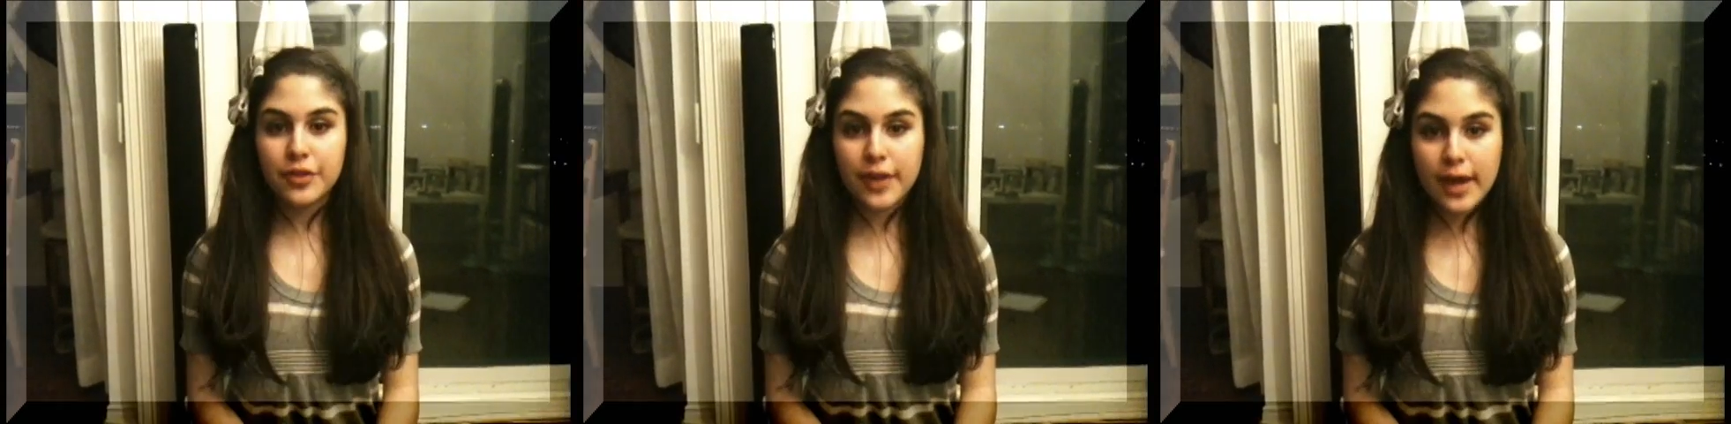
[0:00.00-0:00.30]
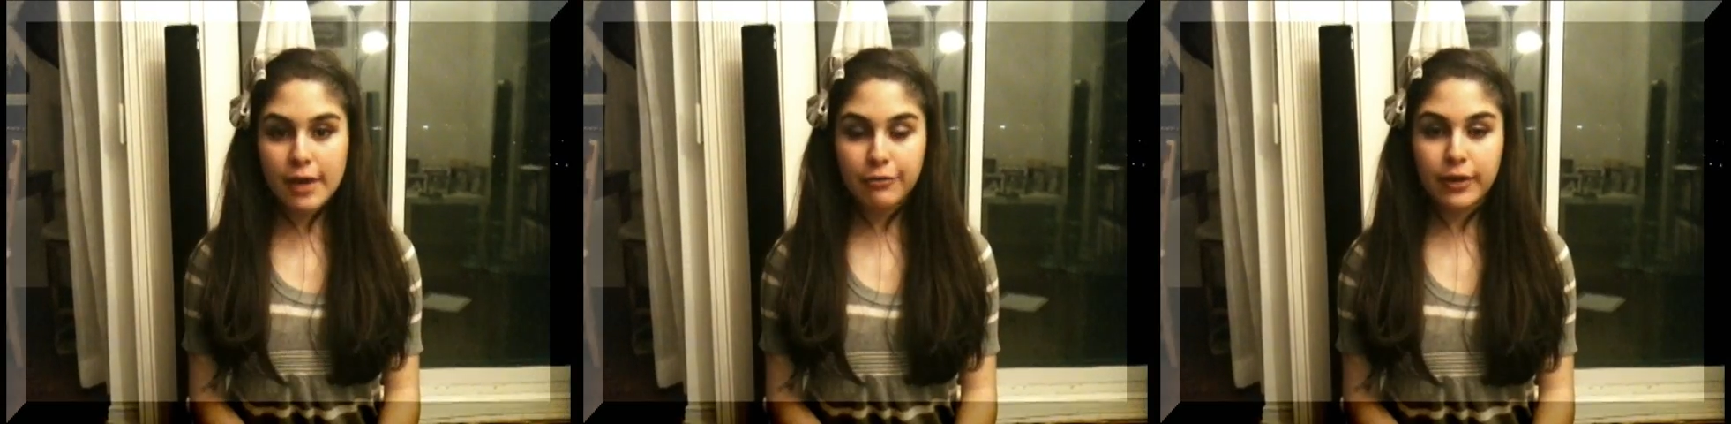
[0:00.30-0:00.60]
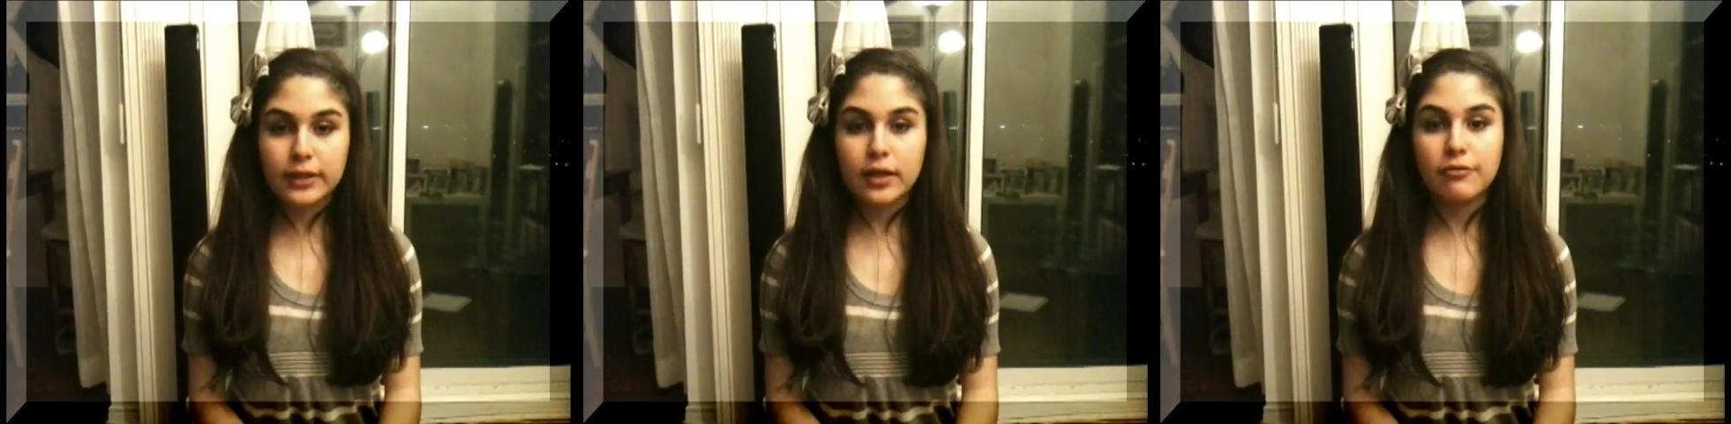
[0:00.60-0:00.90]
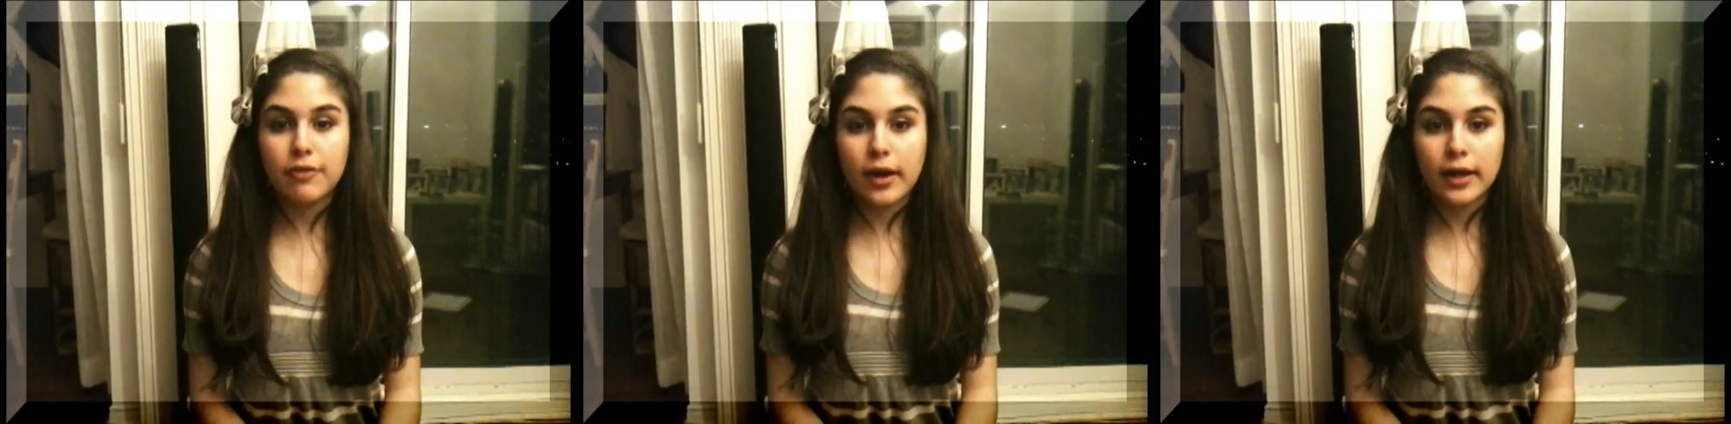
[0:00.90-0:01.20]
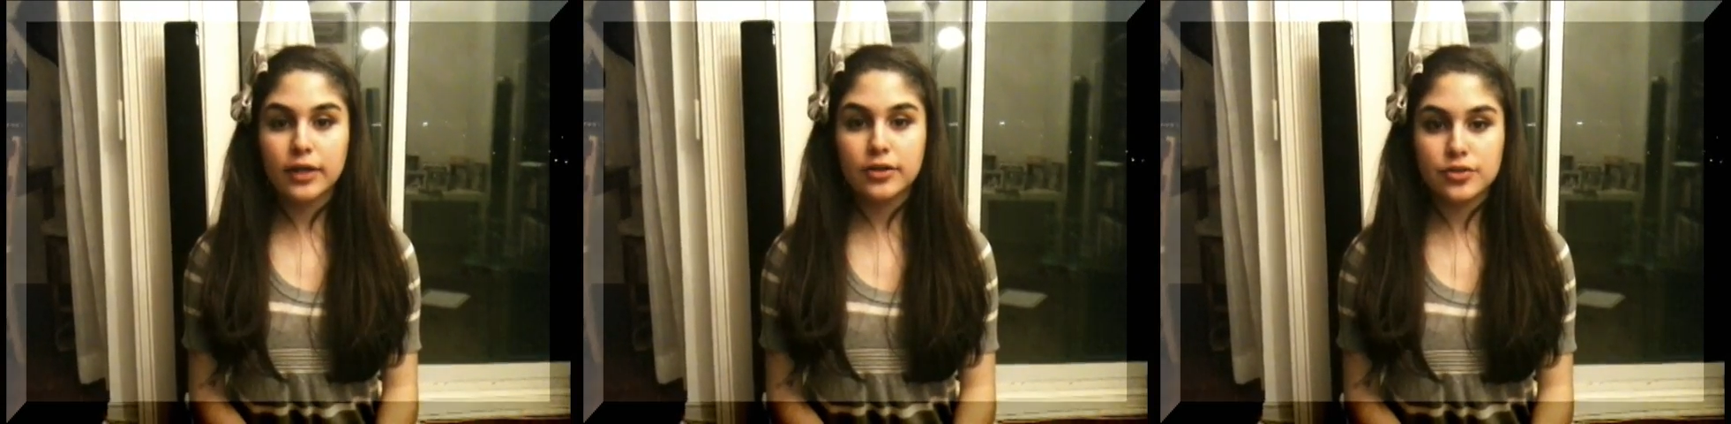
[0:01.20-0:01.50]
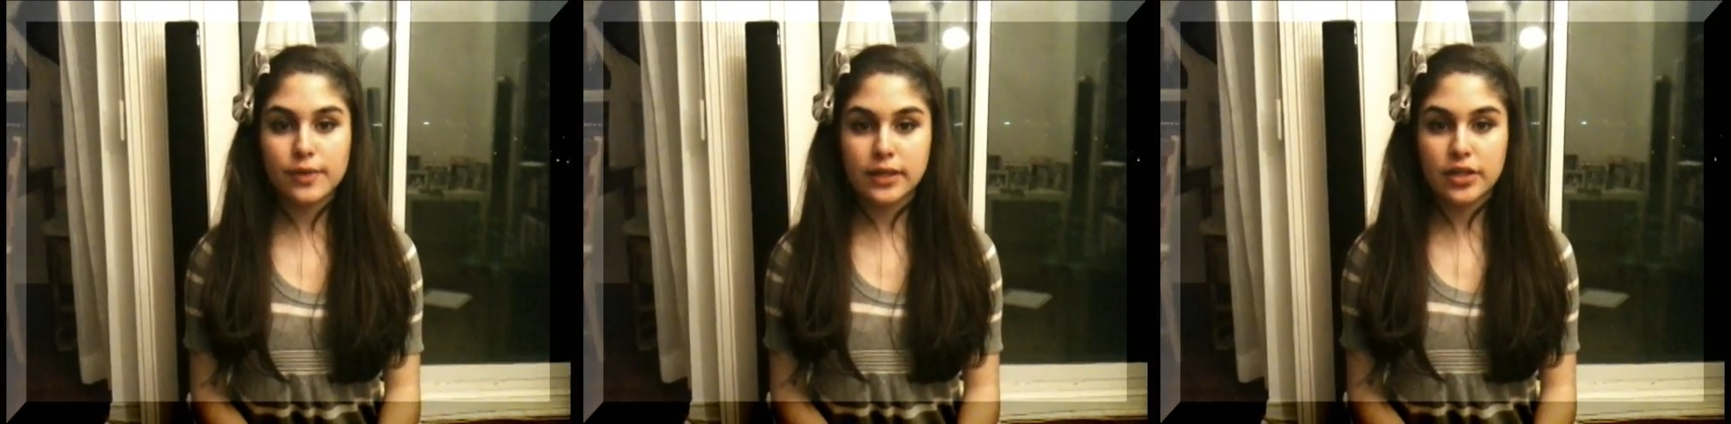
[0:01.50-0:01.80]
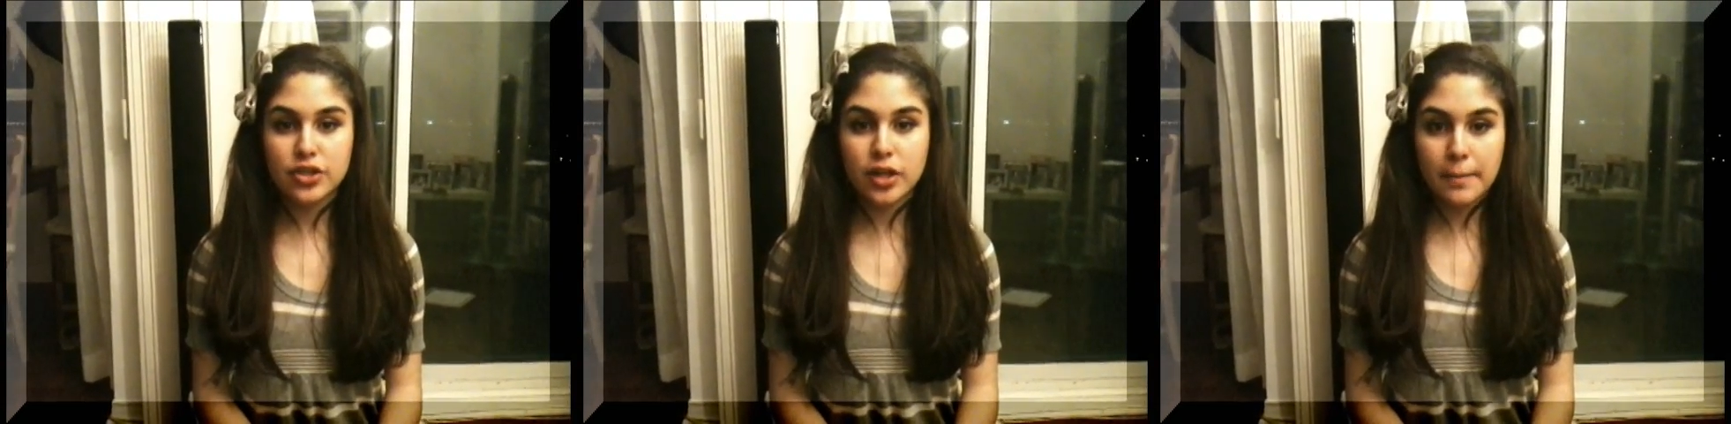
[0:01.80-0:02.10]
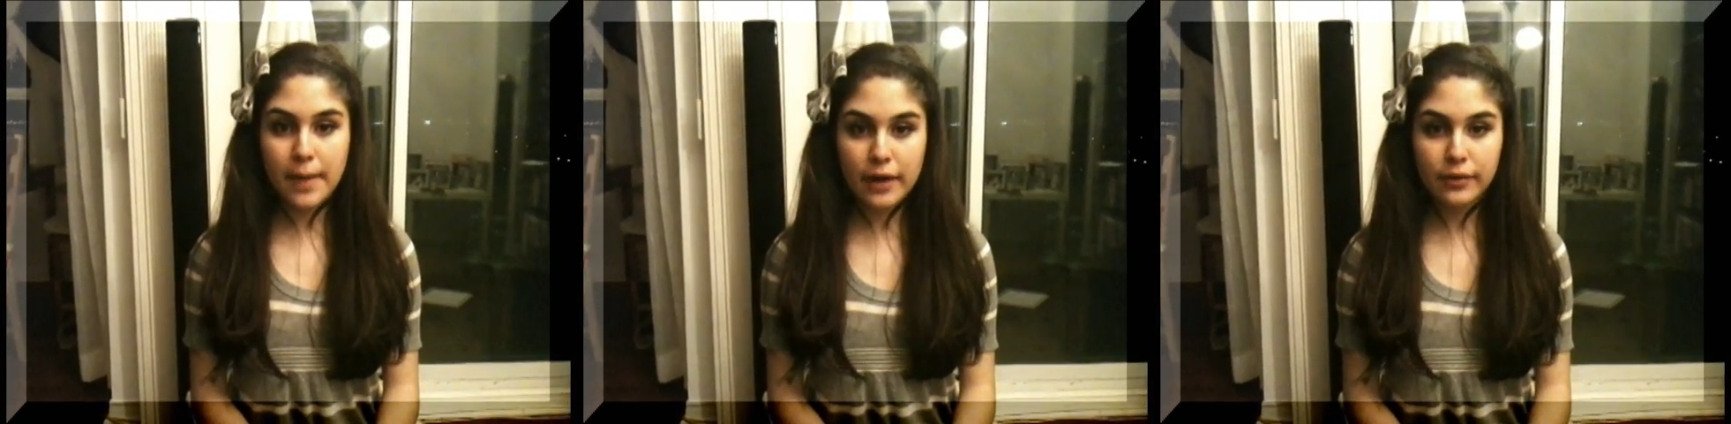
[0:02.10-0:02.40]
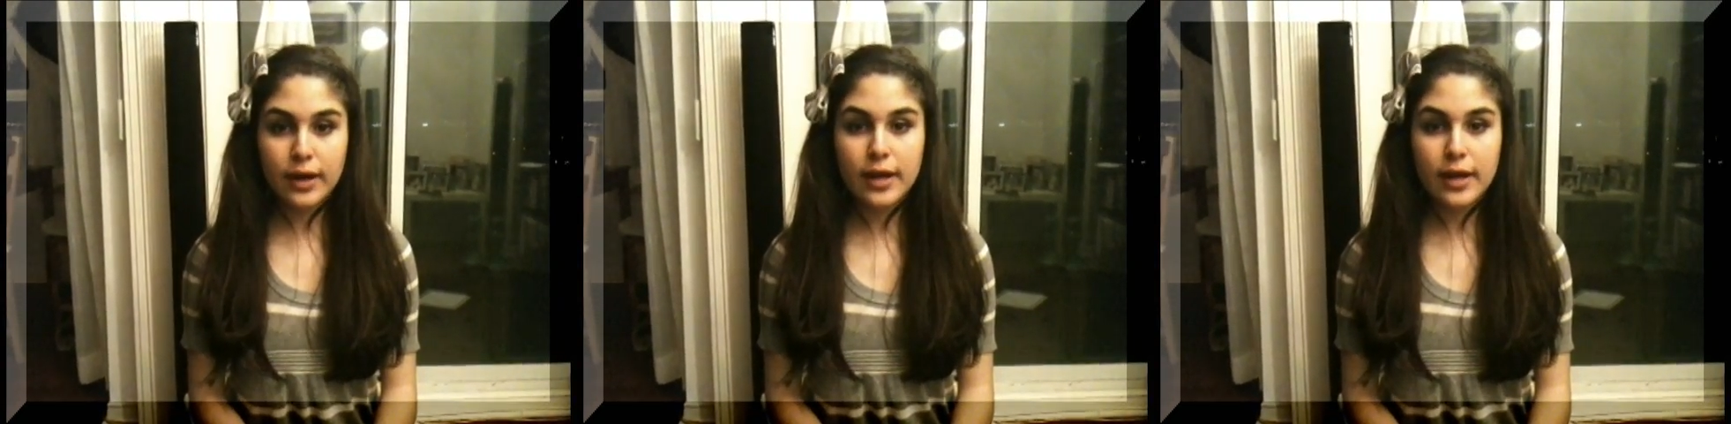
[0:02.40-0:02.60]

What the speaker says: The effect of high-energy radiation on matter,